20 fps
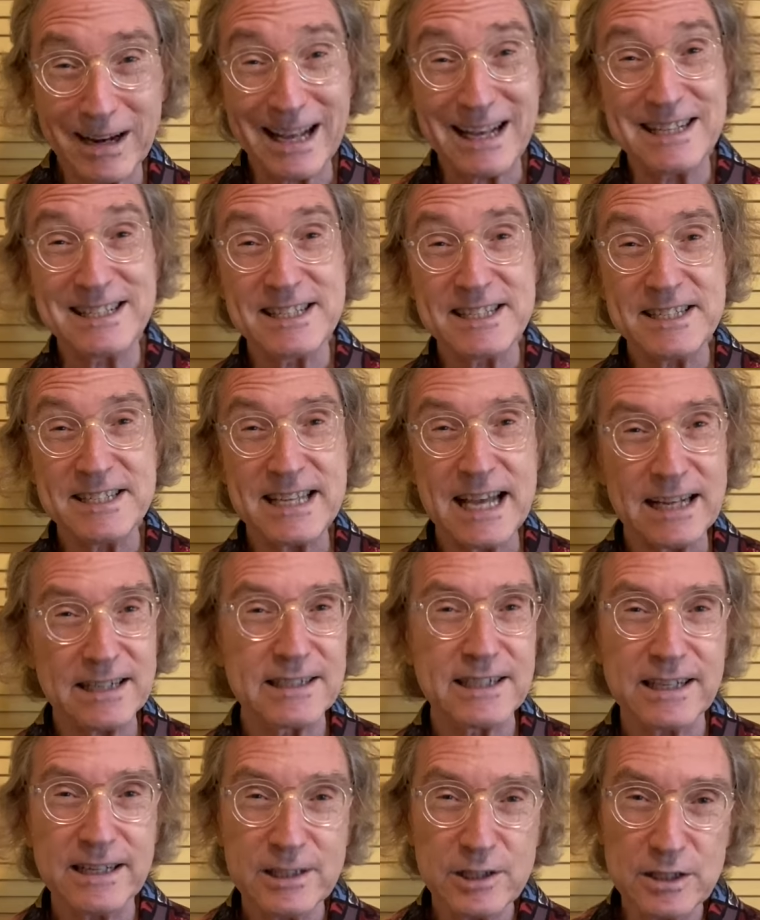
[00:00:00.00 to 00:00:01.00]
a
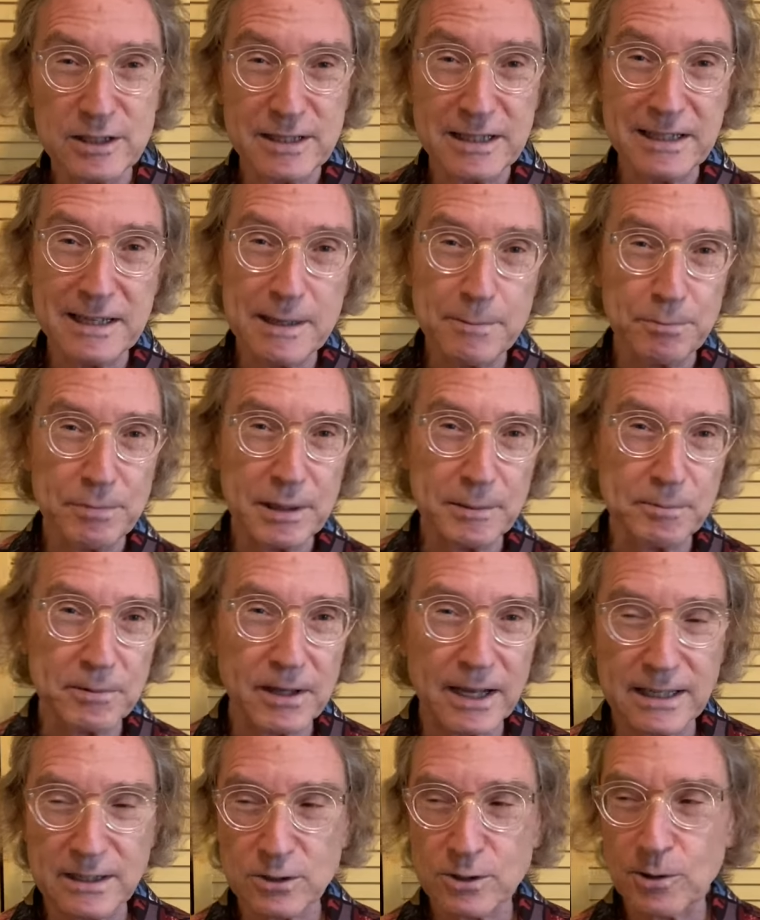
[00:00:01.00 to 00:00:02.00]
SET as the hip people
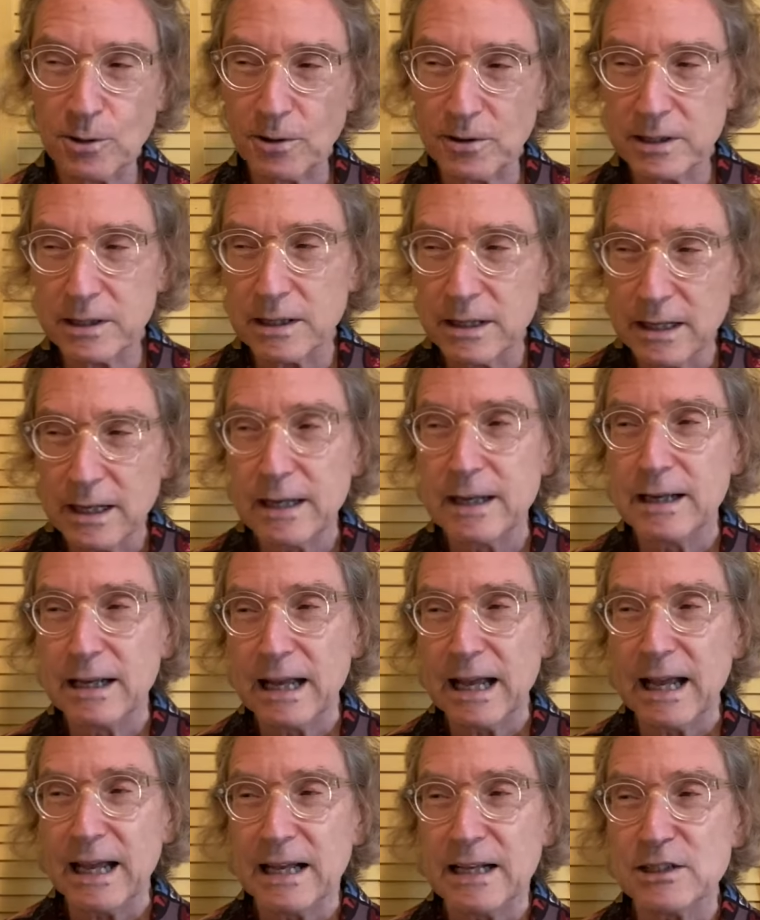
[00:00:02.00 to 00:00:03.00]
like to call it.
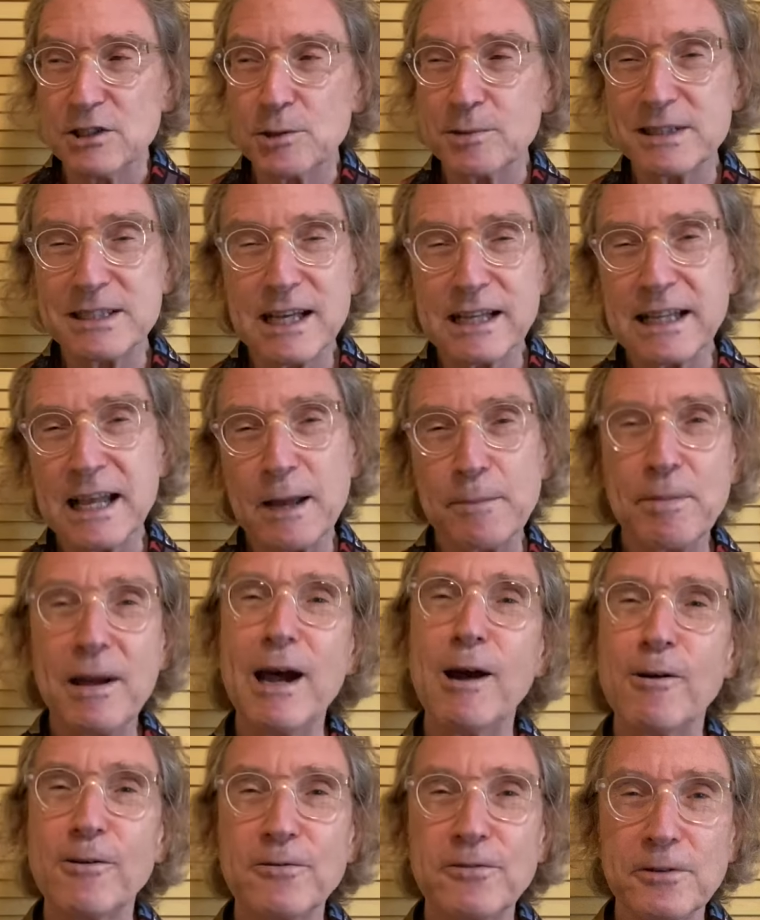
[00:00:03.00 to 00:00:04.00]
So it's not that
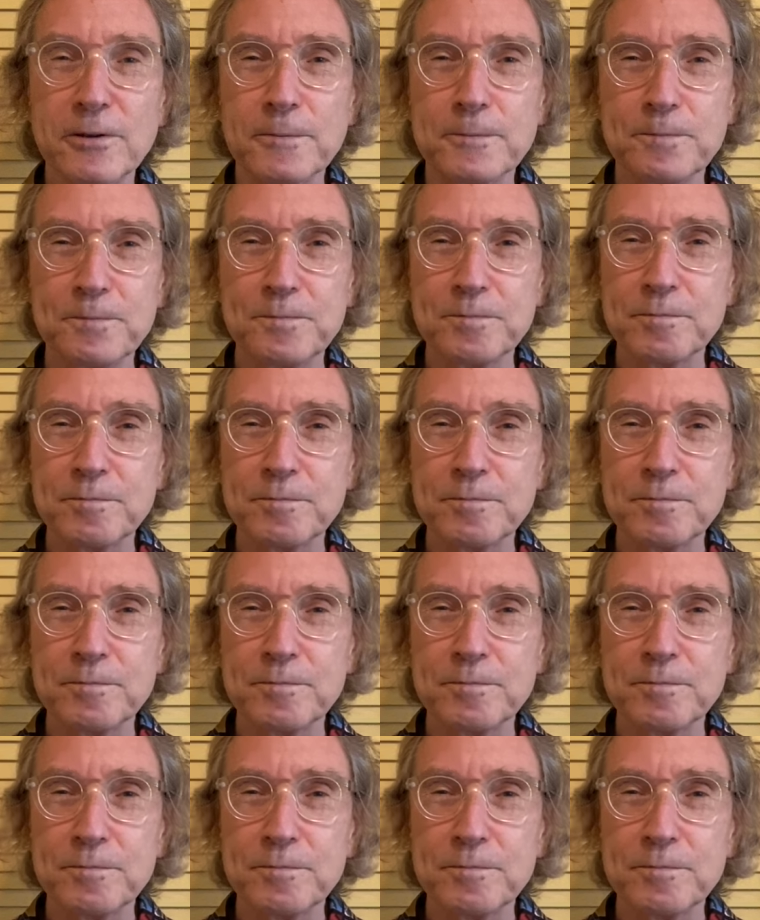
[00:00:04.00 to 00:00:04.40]
powerful.